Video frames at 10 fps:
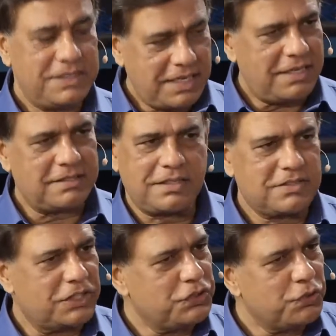Yes,
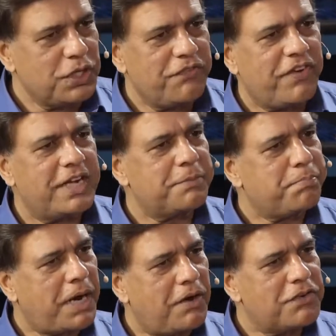it's a unified
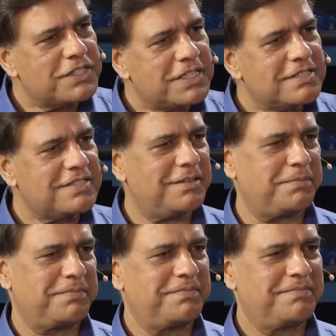power system.